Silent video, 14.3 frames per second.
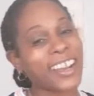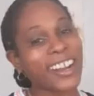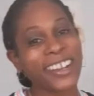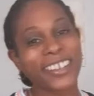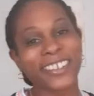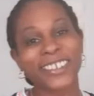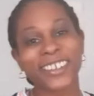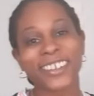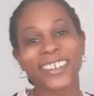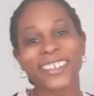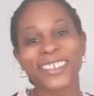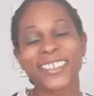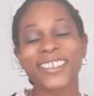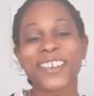Alright
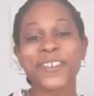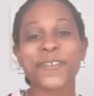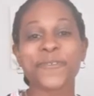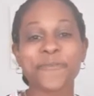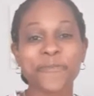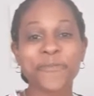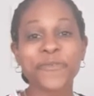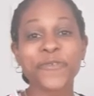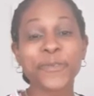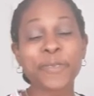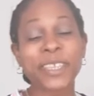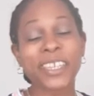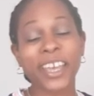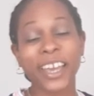y'all, so
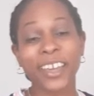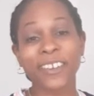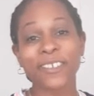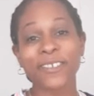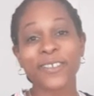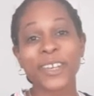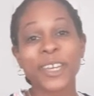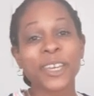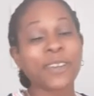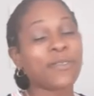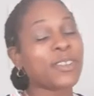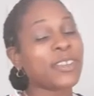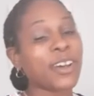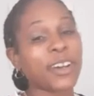from the title,
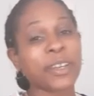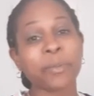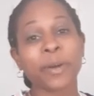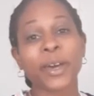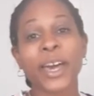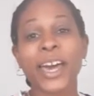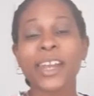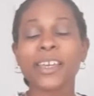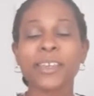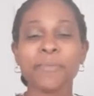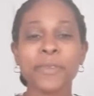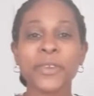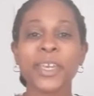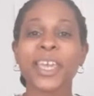we're talking about how to
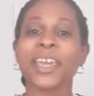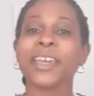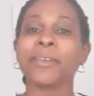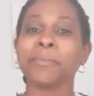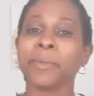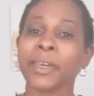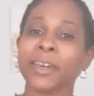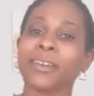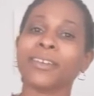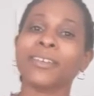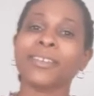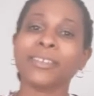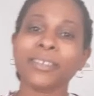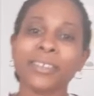communicate
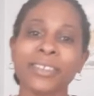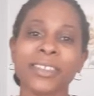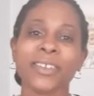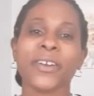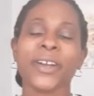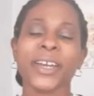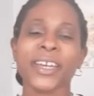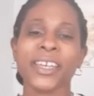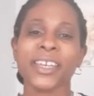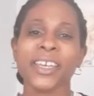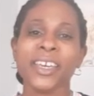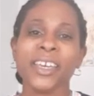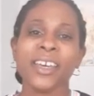better. Alright,